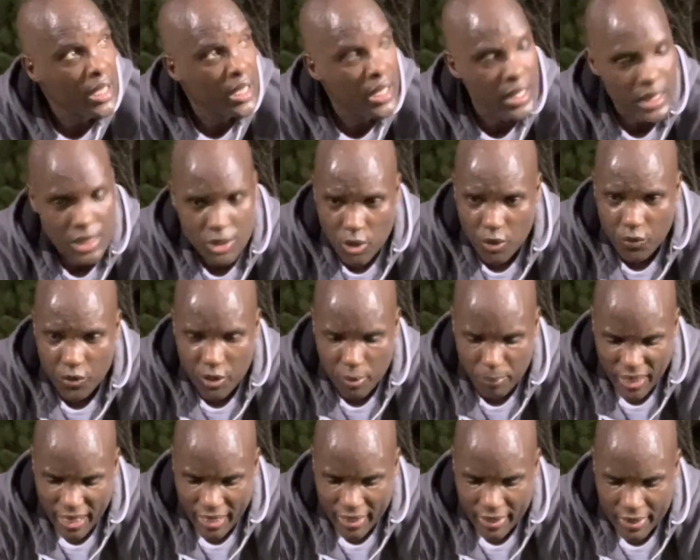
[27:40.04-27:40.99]
Let's go for the
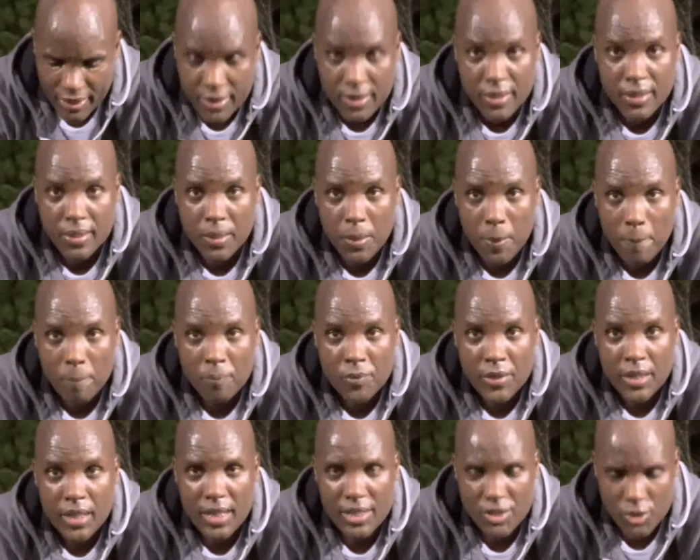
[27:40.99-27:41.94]
plank.
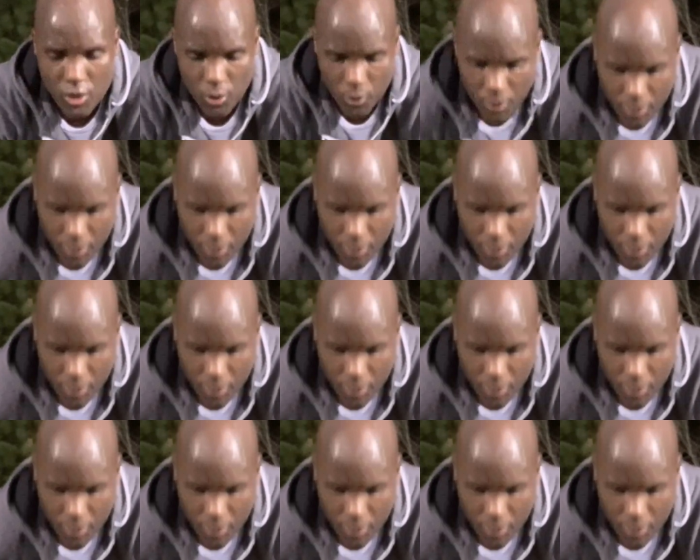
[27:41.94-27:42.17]
Let's go.